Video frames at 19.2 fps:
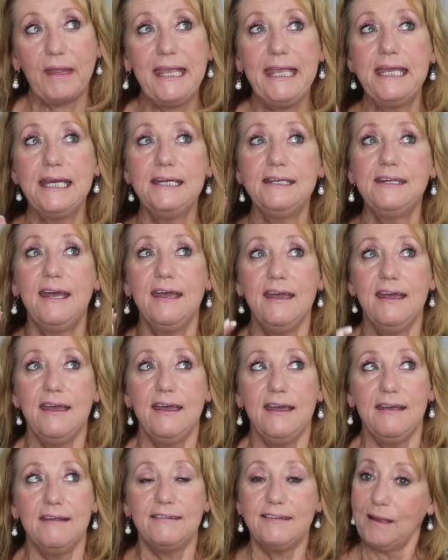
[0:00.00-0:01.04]
And
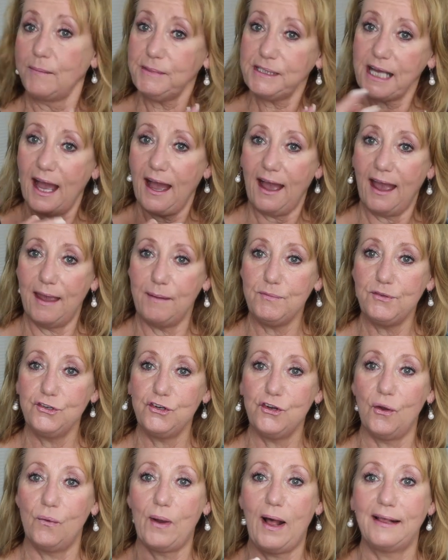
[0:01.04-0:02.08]
sometimes,
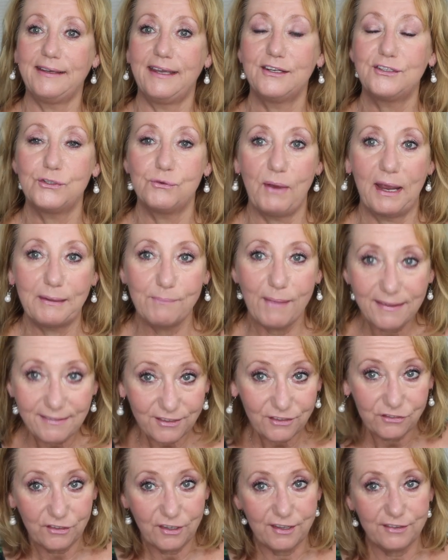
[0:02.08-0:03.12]
you know, I'll get direct
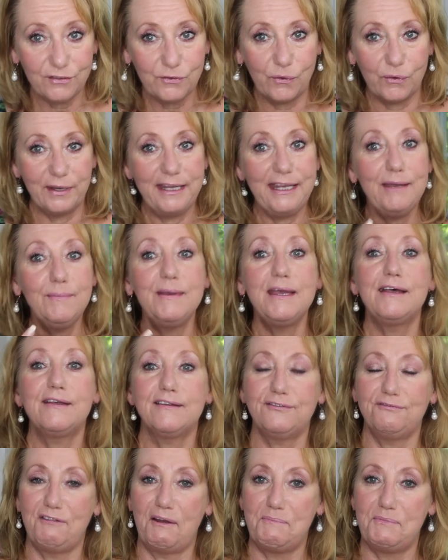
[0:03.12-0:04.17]
messages or
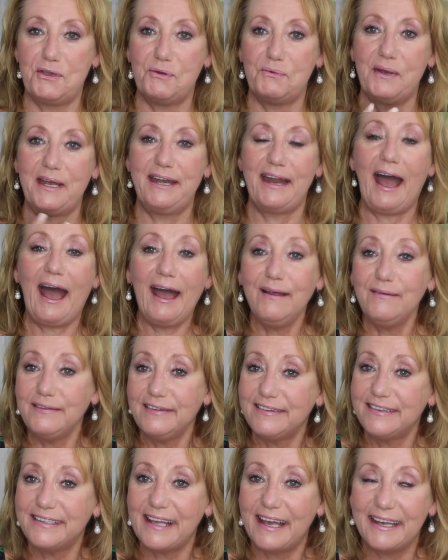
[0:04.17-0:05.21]
emails from you, and I'm
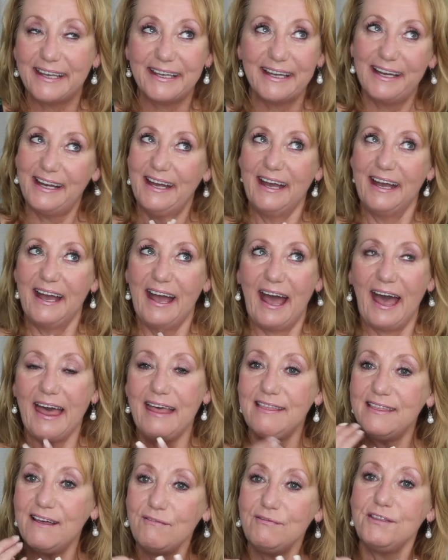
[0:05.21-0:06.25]
just like,
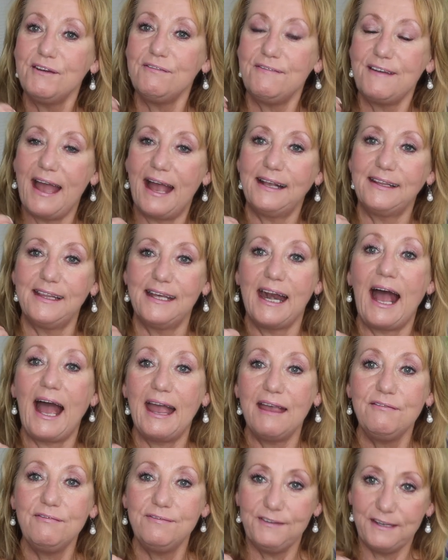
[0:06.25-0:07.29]
I love the fact that
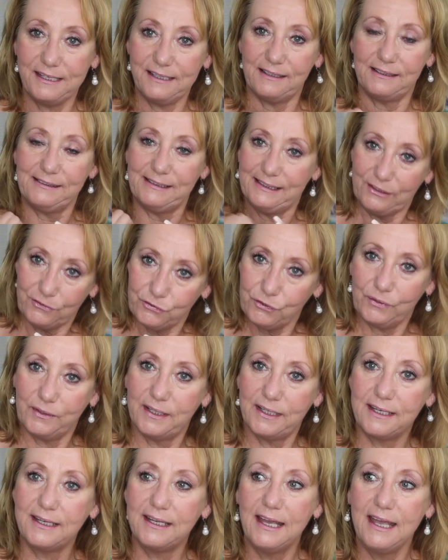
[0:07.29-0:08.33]
I feel
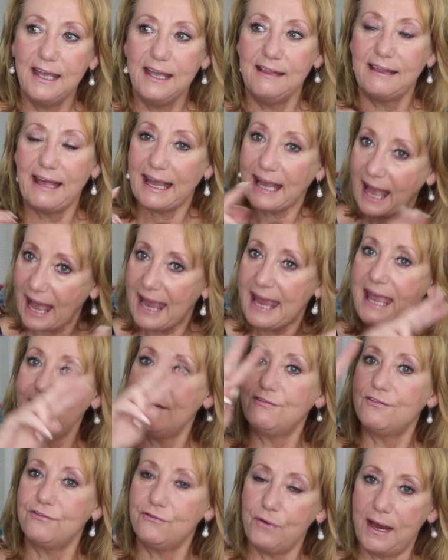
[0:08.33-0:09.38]
literally like I
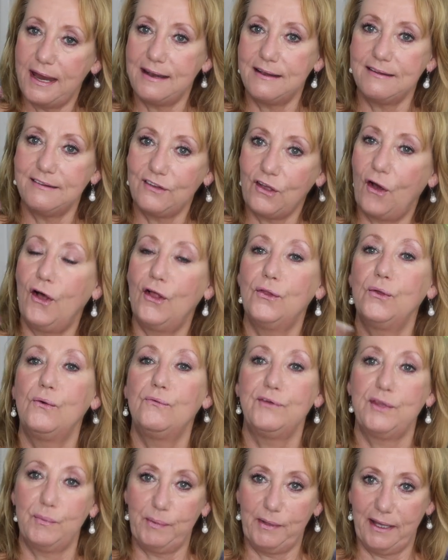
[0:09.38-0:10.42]
have friends all
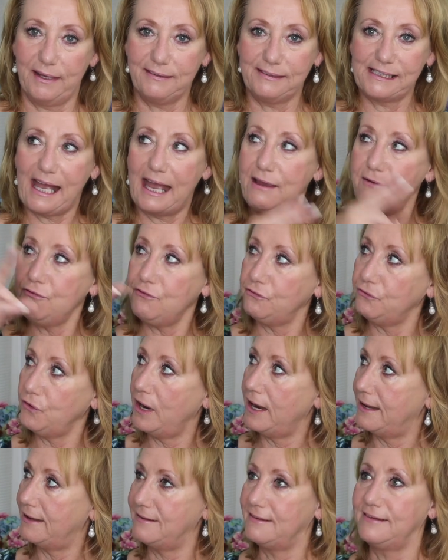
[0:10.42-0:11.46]
over the place. I have
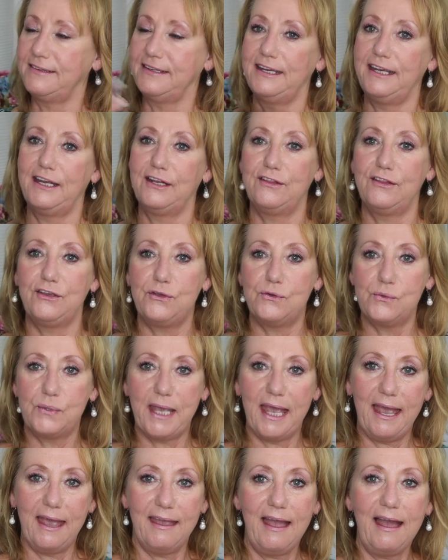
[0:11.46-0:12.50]
friends in the U
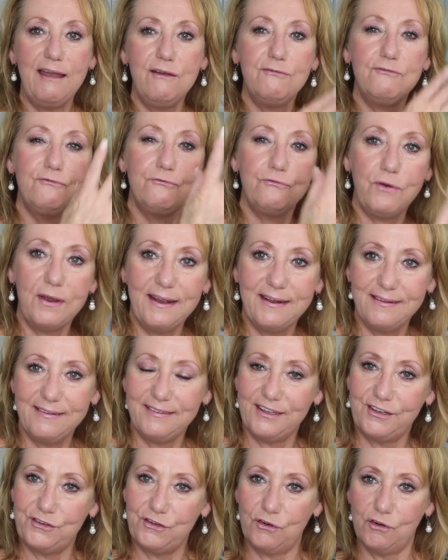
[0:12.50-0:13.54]
K. I have
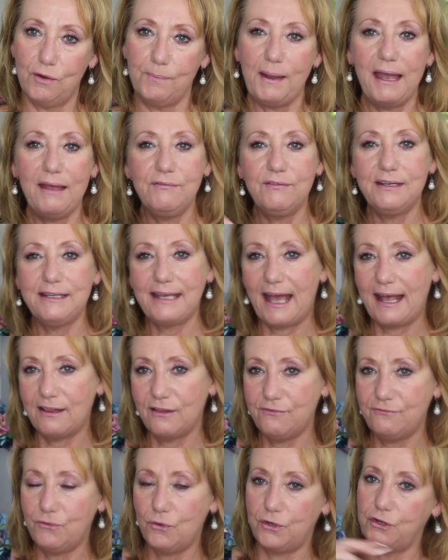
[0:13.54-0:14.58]
friends in Europe. I have in
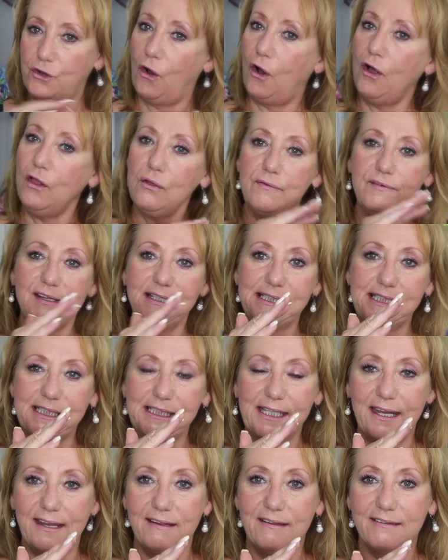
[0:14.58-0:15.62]
California, all over the
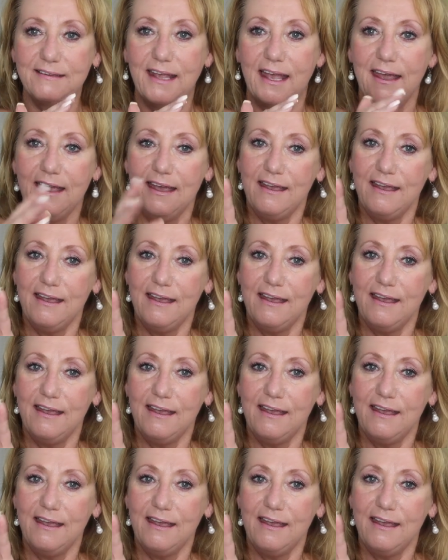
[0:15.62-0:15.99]
States.